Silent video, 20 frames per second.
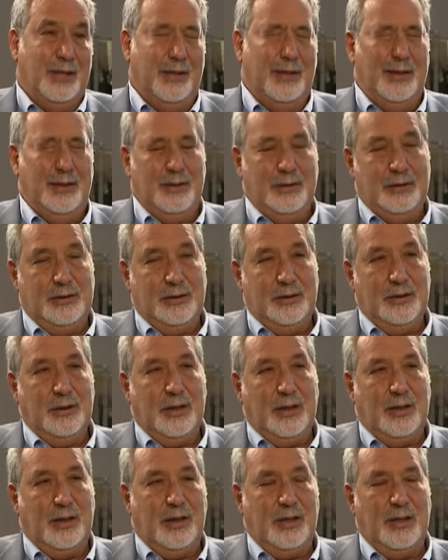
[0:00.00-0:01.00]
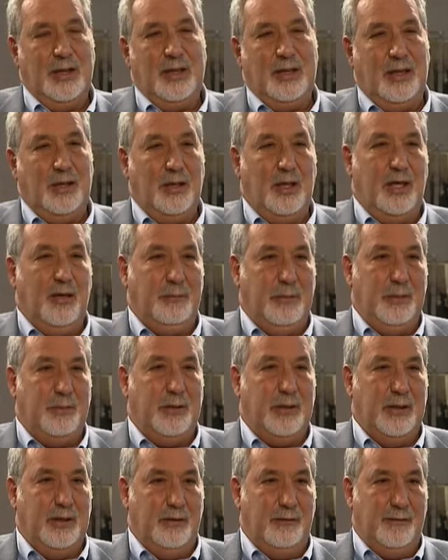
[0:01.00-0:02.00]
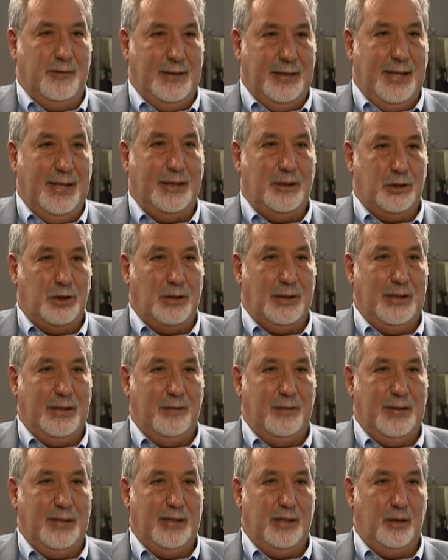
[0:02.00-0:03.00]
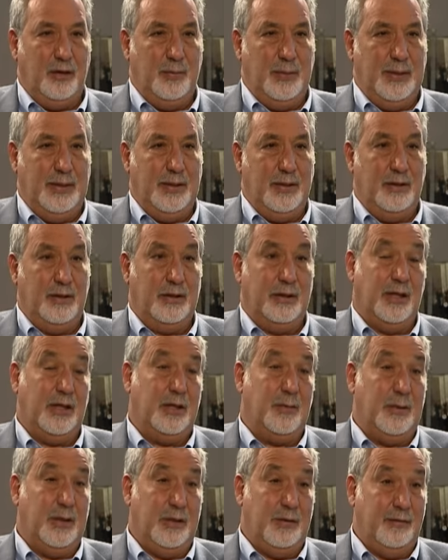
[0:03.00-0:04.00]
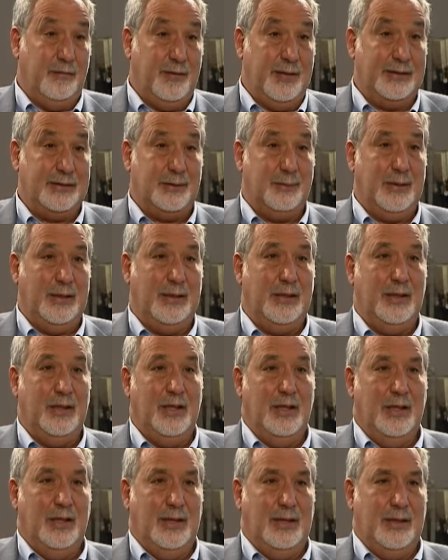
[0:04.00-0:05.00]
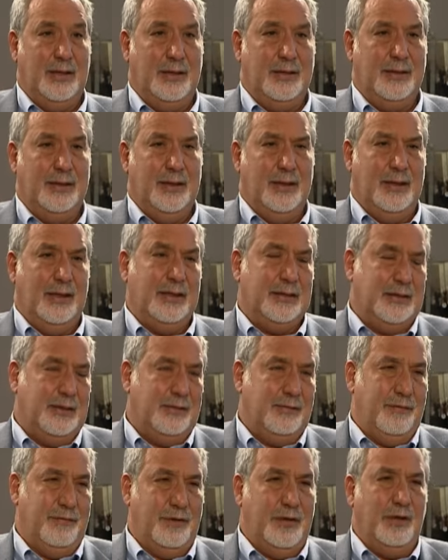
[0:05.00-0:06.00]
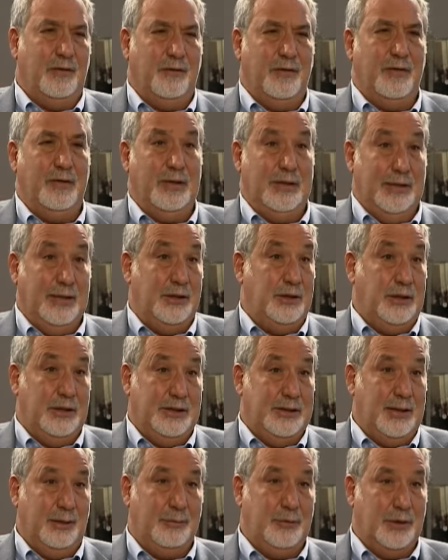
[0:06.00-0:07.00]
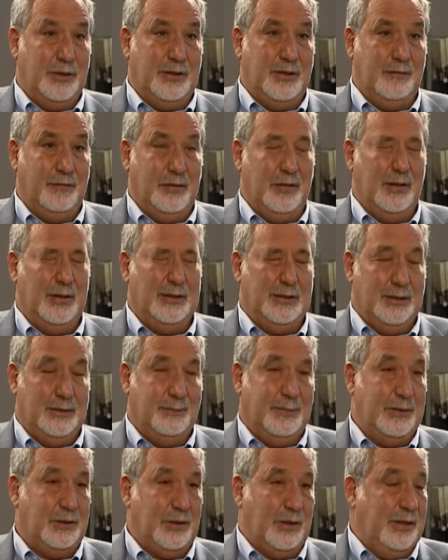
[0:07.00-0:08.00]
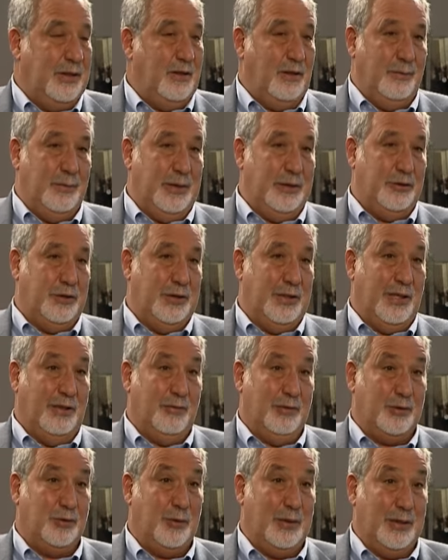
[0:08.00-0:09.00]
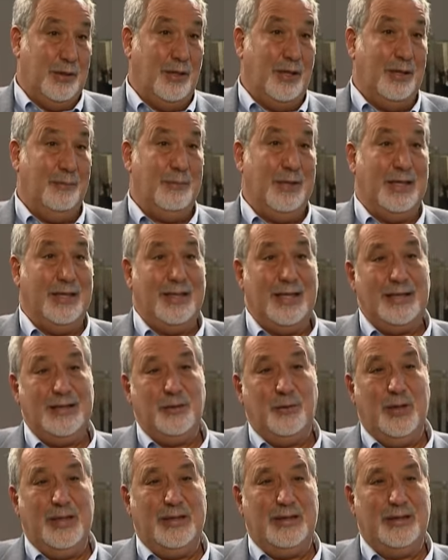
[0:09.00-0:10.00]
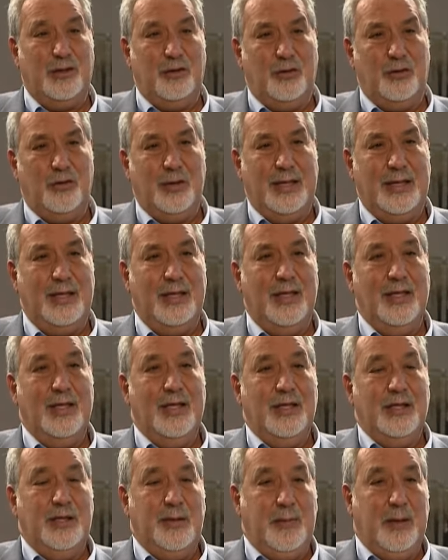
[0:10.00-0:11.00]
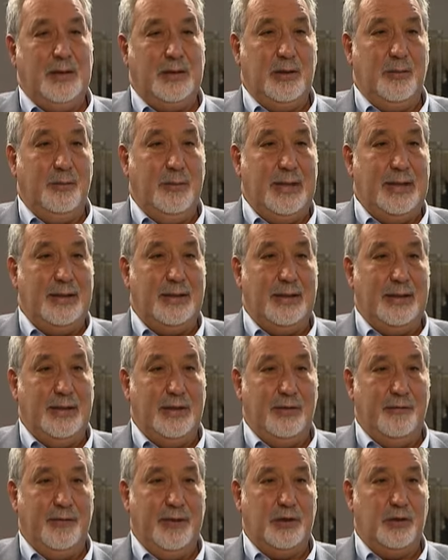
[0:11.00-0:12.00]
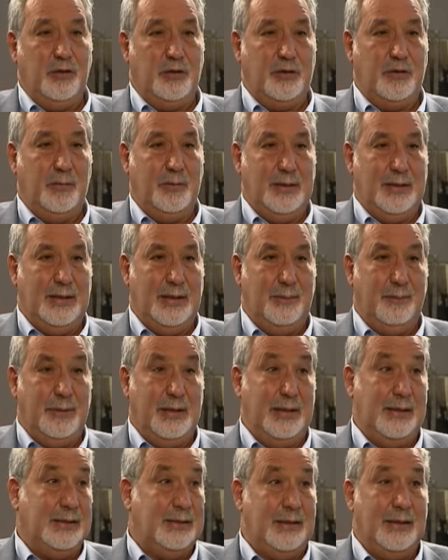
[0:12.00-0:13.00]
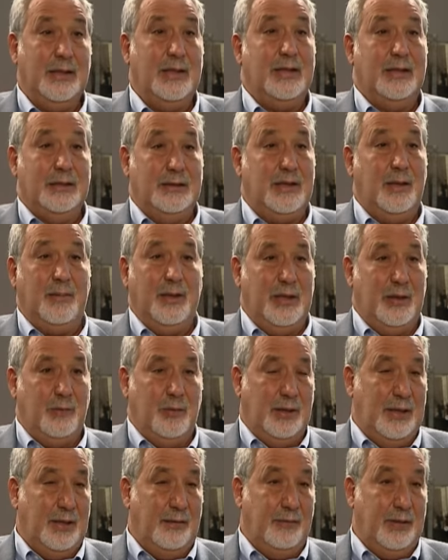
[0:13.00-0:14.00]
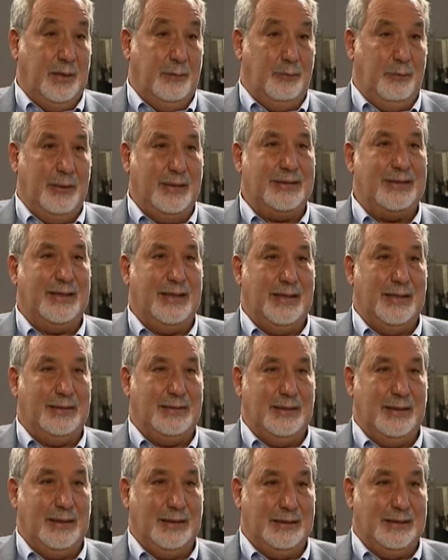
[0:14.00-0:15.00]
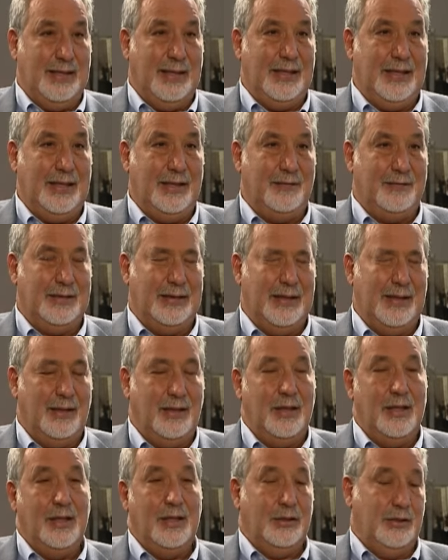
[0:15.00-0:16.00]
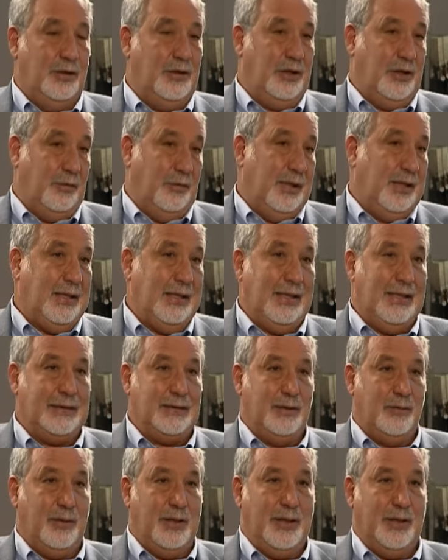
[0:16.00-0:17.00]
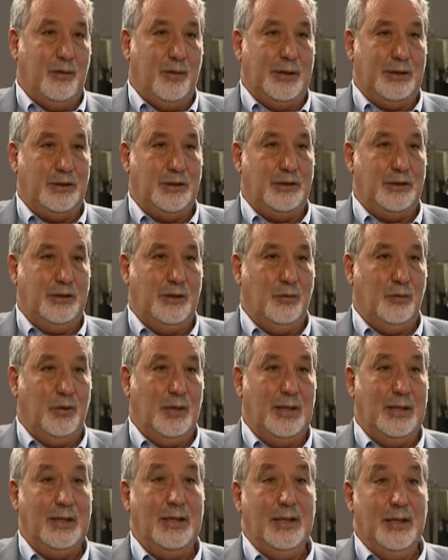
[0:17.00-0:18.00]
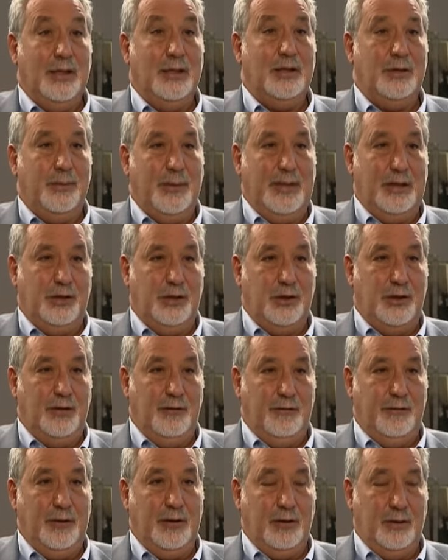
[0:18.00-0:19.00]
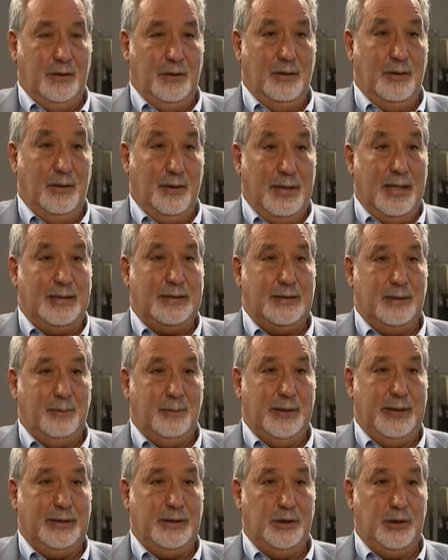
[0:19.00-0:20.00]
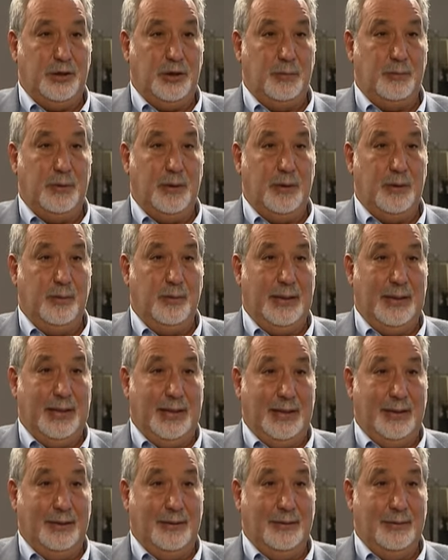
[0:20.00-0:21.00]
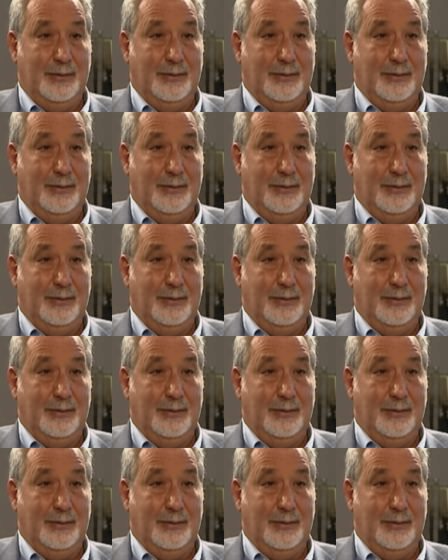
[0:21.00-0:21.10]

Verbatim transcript: There's a lot of people in the financial area that'll be there to talk about investment. That's a very touchy subject, of course, especially here in Montreal, what's went on. But that's why it's so great to be able to meet the individuals from the companies, and some of them will have like presidents and executives there, so you can really ask the right questions you want to make sure you feel that's the place you should put your money.